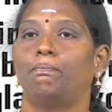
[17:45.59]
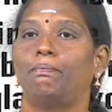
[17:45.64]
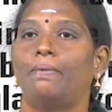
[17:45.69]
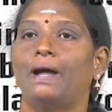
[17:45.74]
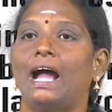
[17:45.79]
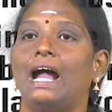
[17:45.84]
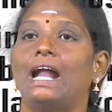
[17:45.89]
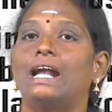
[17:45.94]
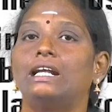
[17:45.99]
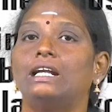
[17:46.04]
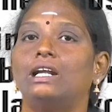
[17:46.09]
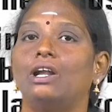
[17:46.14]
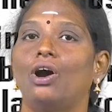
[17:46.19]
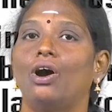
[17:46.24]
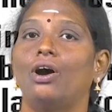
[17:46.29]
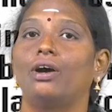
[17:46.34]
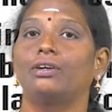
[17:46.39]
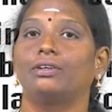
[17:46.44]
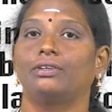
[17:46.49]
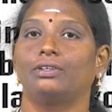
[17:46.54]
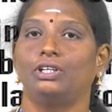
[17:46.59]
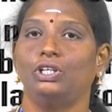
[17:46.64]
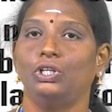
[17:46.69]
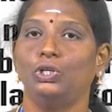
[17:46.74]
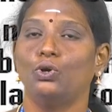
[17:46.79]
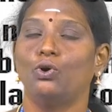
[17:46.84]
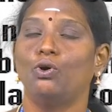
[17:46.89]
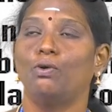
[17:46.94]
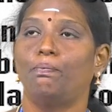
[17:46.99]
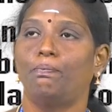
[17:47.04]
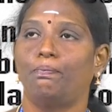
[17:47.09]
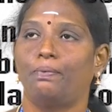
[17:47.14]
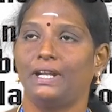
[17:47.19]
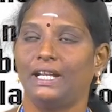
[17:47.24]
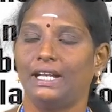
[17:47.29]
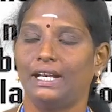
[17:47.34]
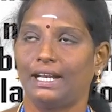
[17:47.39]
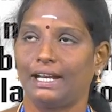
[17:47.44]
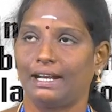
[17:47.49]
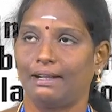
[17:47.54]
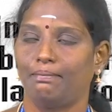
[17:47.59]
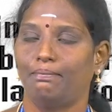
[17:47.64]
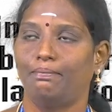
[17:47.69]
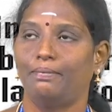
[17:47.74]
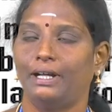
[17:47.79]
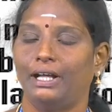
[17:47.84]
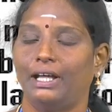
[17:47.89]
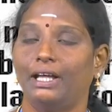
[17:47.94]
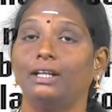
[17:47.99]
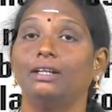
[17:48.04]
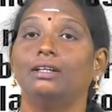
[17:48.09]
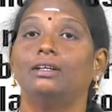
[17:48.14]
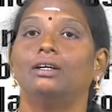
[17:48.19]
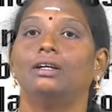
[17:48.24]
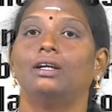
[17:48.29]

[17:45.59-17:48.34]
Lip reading: padlock neoprene rubber.